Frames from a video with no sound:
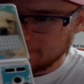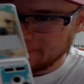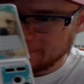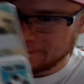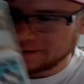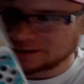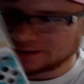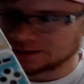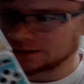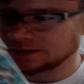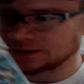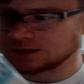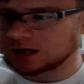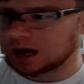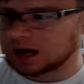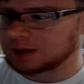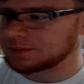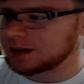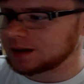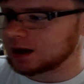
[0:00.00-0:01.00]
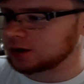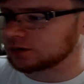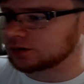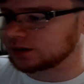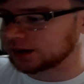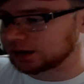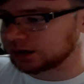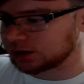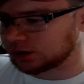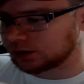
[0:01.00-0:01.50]
this is not
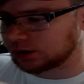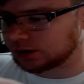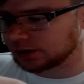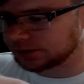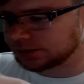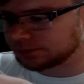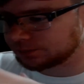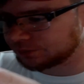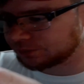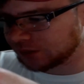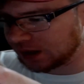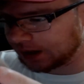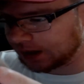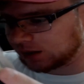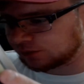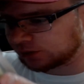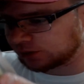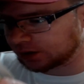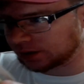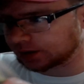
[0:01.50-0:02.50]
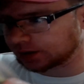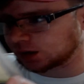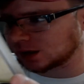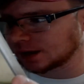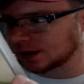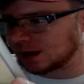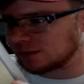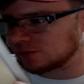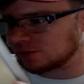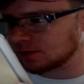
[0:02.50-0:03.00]
powering it on, and I've clicked
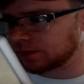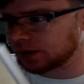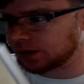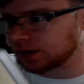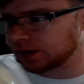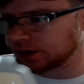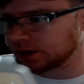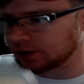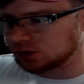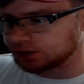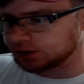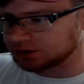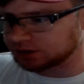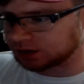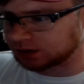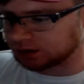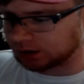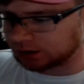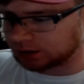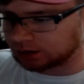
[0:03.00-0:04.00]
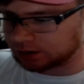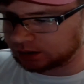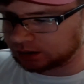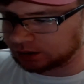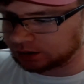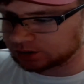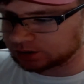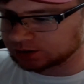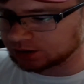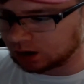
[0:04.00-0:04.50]
like every button there is to click on
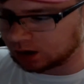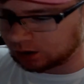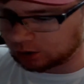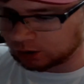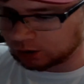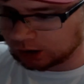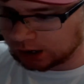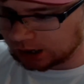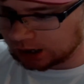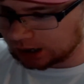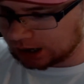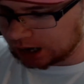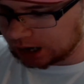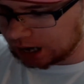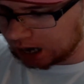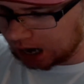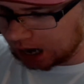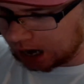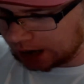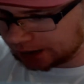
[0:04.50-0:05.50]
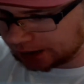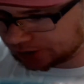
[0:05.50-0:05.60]
here, so I